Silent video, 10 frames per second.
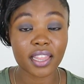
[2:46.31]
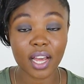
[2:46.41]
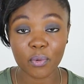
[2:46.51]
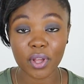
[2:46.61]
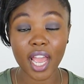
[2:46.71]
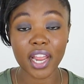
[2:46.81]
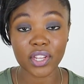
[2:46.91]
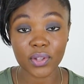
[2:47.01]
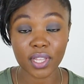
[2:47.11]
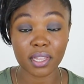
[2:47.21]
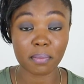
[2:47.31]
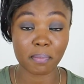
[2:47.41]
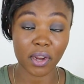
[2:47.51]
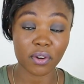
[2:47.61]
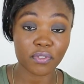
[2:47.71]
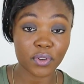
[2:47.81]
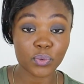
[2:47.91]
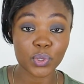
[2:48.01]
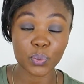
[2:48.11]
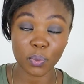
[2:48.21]
That way I knew that the
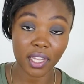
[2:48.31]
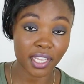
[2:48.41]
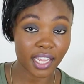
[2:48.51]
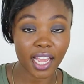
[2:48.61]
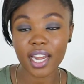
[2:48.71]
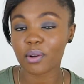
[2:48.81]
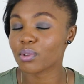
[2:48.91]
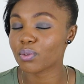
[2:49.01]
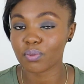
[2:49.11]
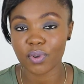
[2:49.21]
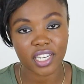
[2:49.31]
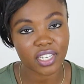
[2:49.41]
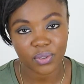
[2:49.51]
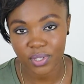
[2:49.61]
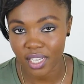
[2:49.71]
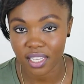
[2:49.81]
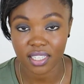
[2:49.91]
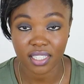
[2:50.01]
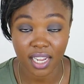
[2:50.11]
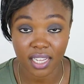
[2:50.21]
microphone was working and I was ready to start
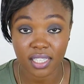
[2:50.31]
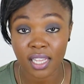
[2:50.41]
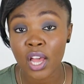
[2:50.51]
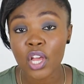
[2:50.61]
the test.